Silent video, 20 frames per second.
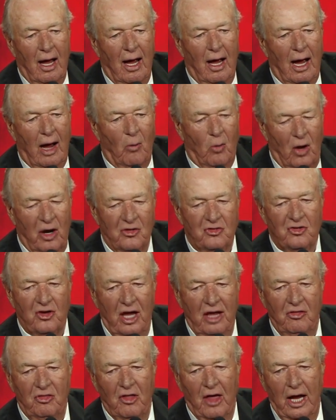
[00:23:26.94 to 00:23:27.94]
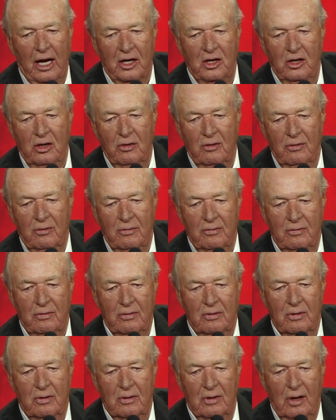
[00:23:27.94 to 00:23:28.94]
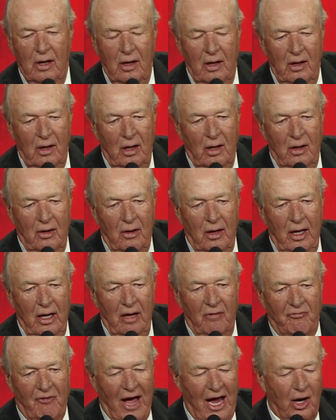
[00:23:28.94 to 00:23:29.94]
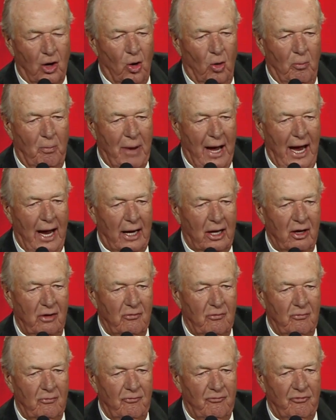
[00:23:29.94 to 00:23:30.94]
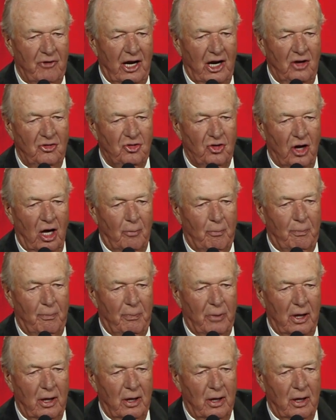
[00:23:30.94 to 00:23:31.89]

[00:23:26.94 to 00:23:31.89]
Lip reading: I want to say thank you. If I go back and finish up